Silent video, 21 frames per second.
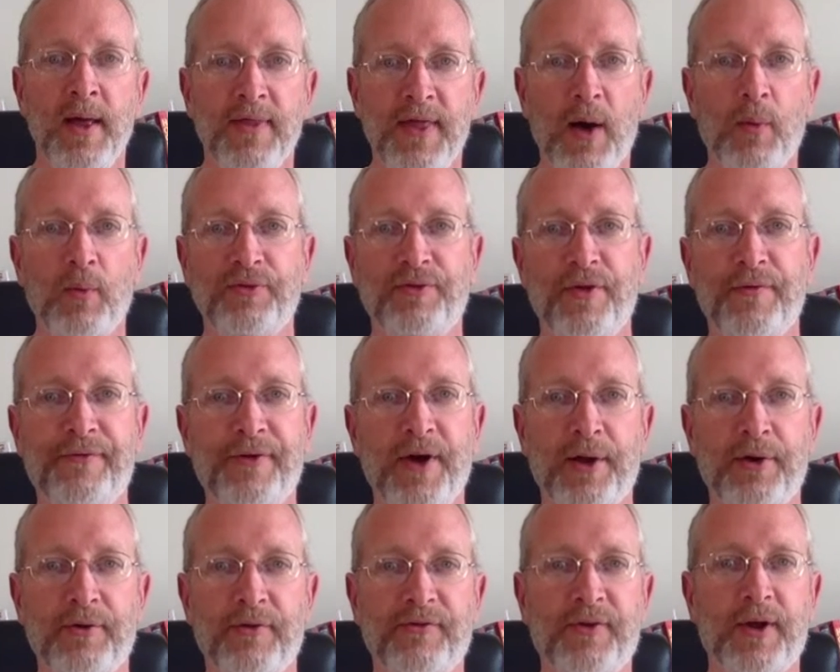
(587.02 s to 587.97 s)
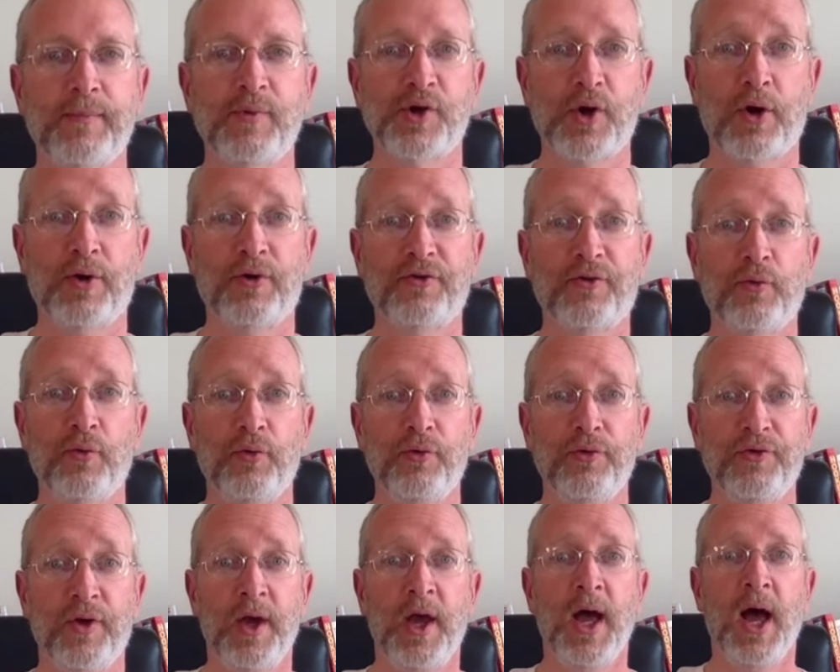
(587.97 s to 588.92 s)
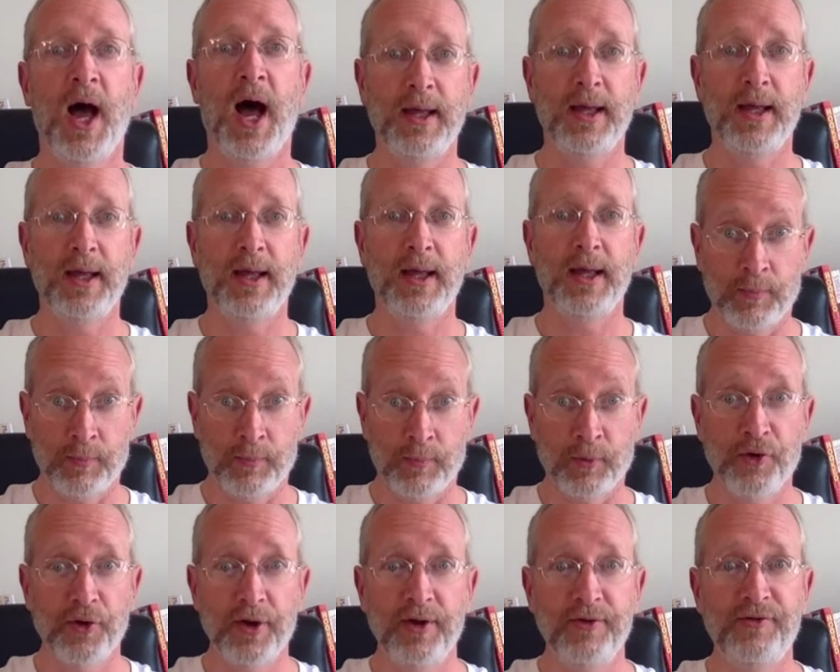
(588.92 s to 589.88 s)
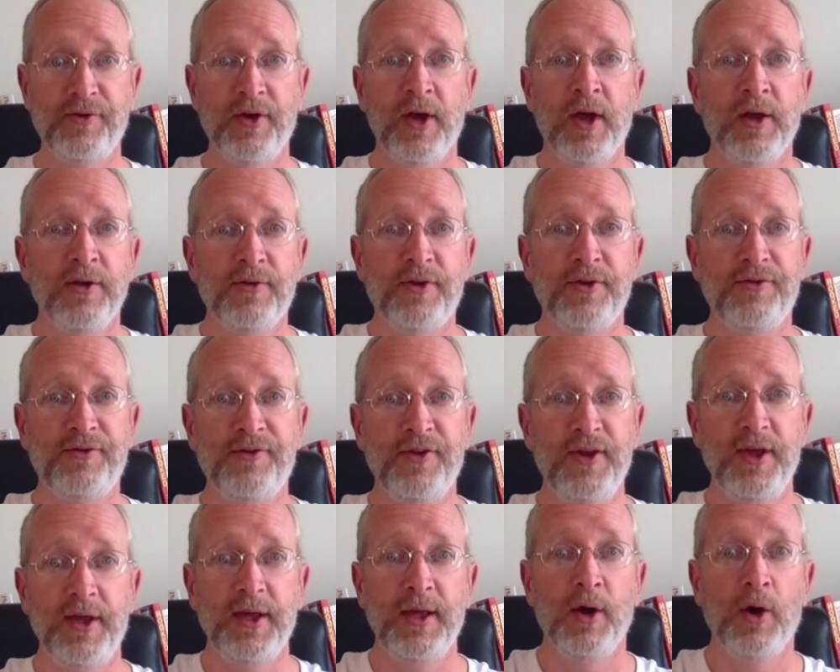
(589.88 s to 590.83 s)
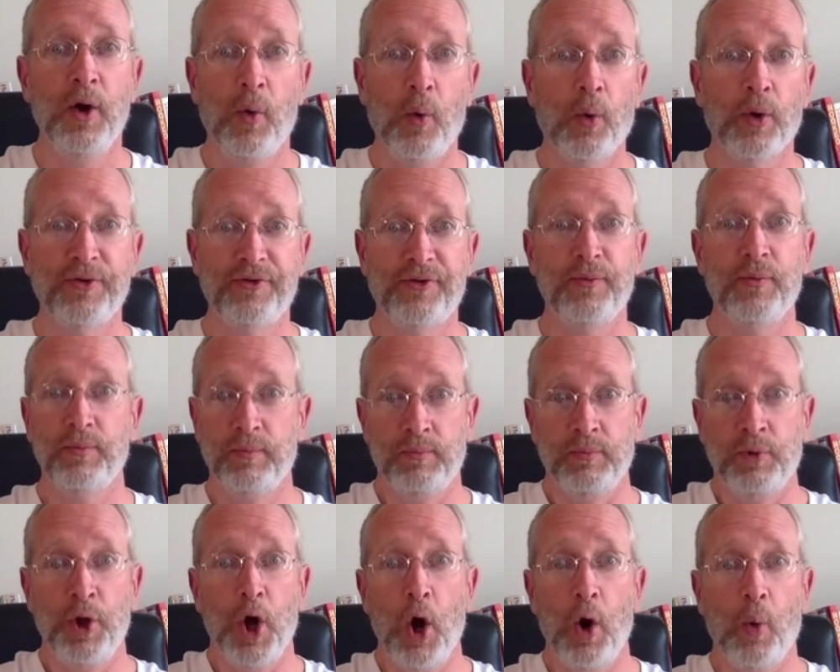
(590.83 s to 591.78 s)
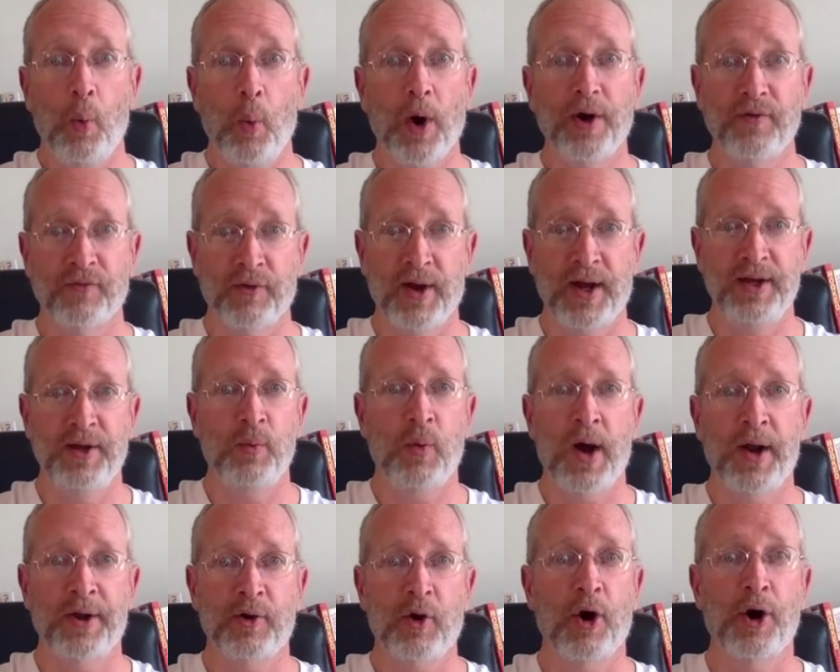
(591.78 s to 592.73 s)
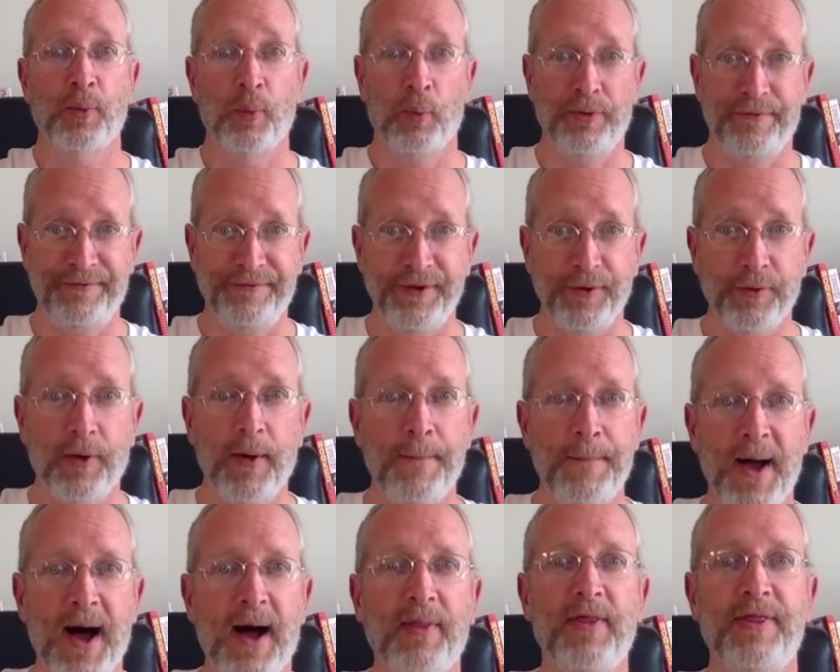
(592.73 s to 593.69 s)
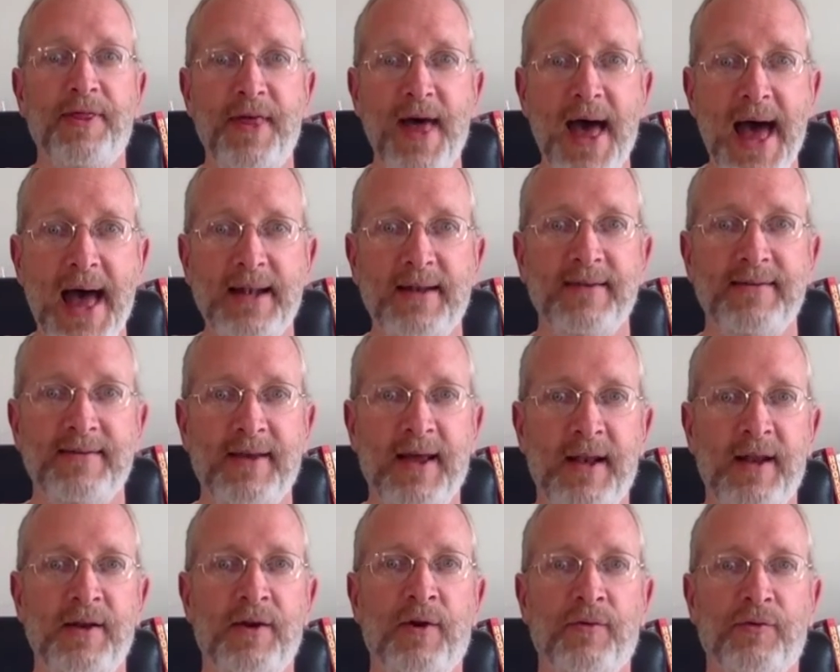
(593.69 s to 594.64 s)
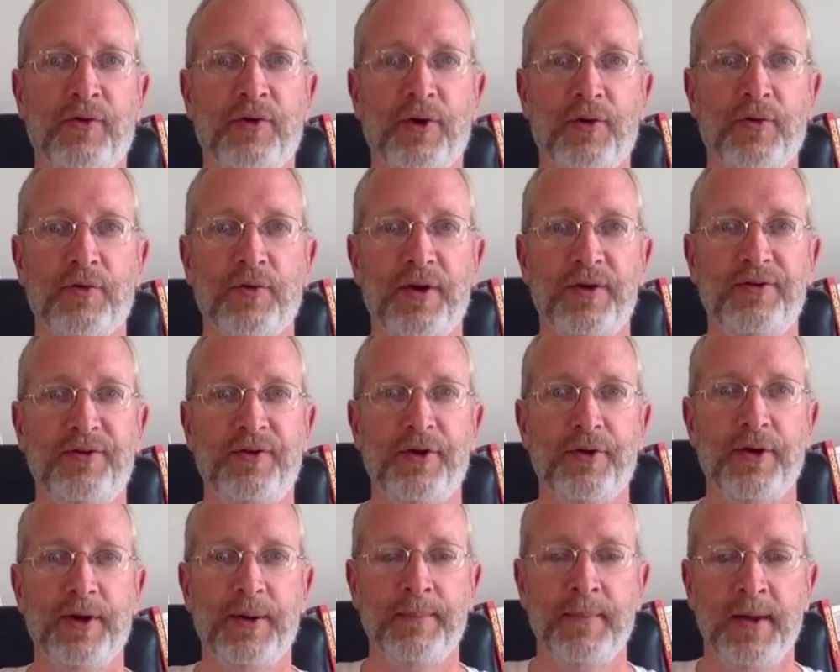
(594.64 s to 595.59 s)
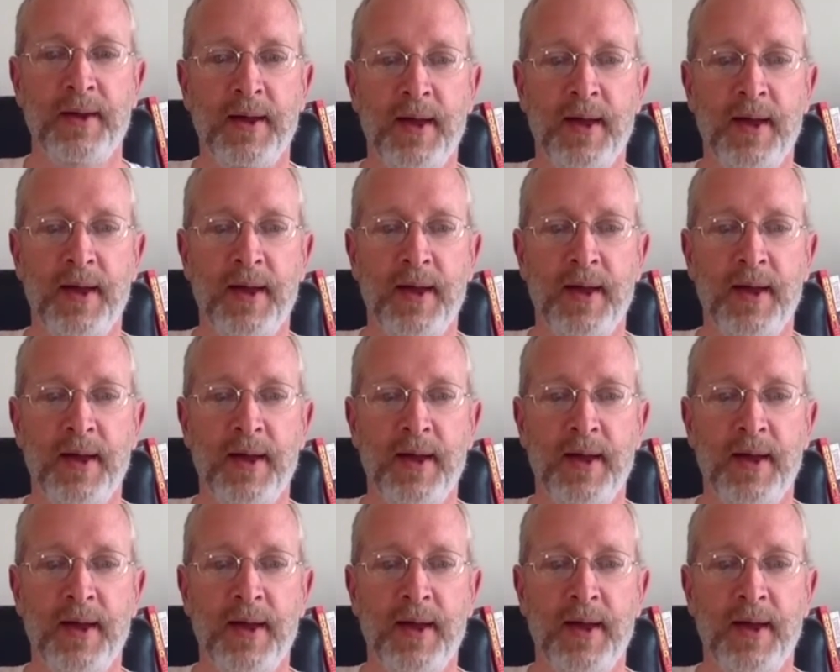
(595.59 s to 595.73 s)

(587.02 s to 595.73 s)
That was the founder of KIPP Charter Schools. I am curious to see or to know what Randi Weingarten would feel about that tenet of critical race theory.